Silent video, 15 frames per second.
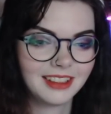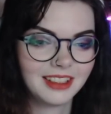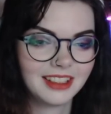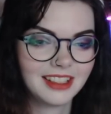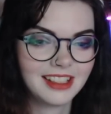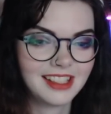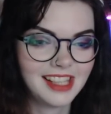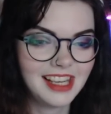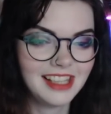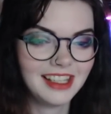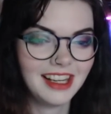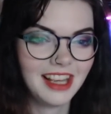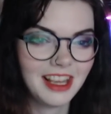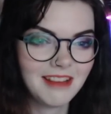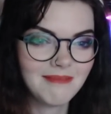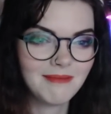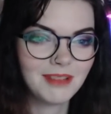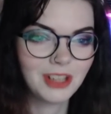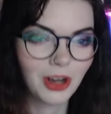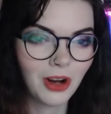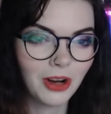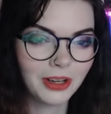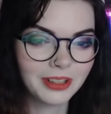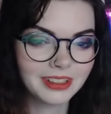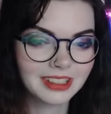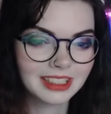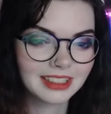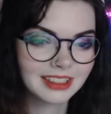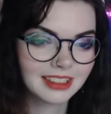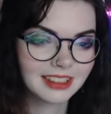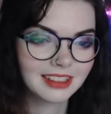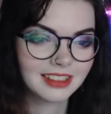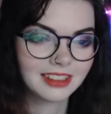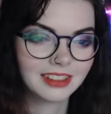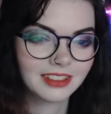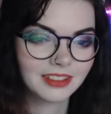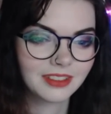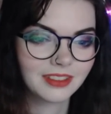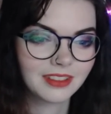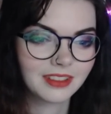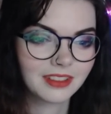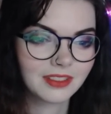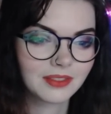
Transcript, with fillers: Sit him down. If everyone in this